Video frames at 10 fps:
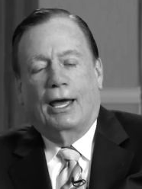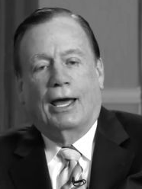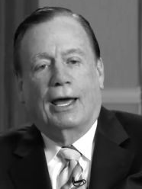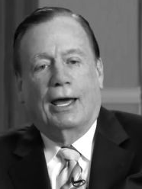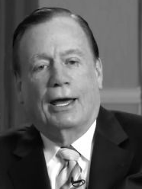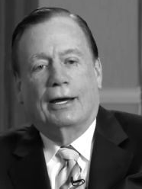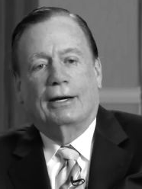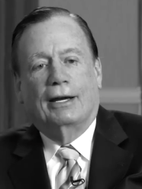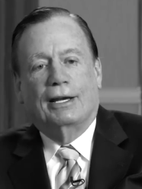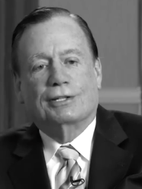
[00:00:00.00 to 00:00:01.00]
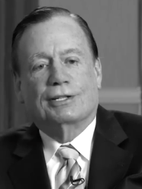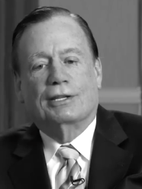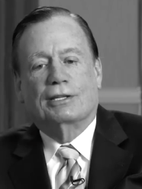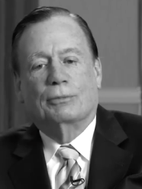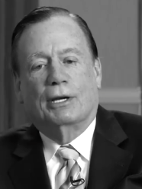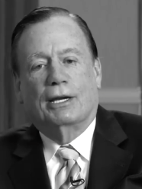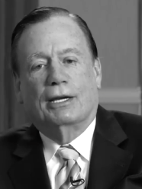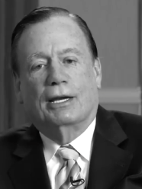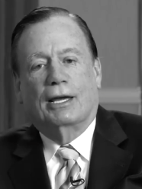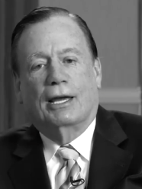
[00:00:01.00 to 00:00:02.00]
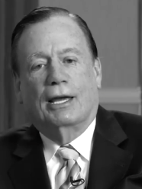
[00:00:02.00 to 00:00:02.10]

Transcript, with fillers: And he said to me,